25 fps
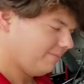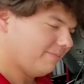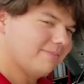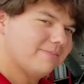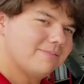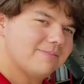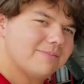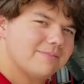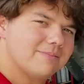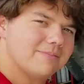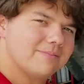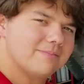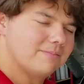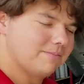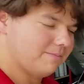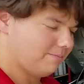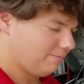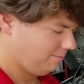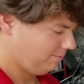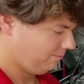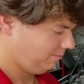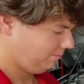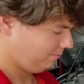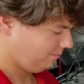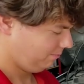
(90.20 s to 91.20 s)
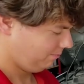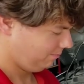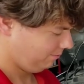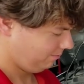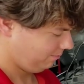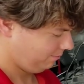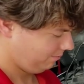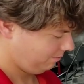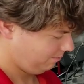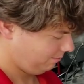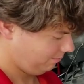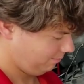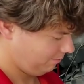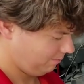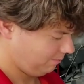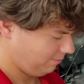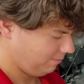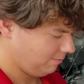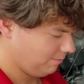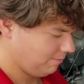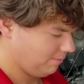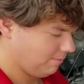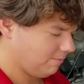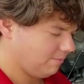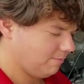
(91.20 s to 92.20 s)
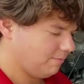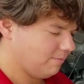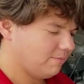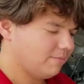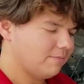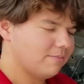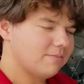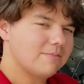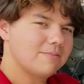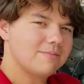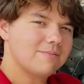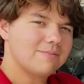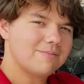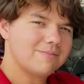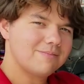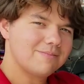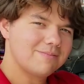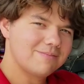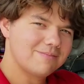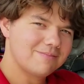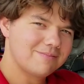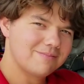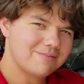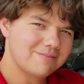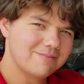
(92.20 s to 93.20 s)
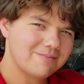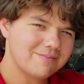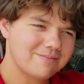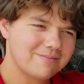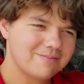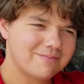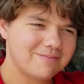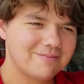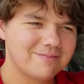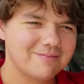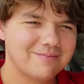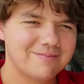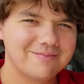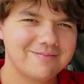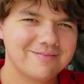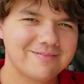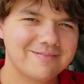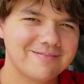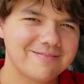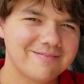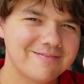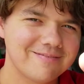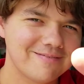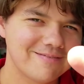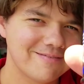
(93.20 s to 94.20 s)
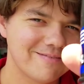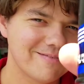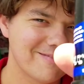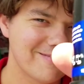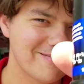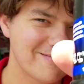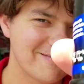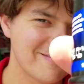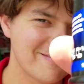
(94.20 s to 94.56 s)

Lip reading: (not speaking)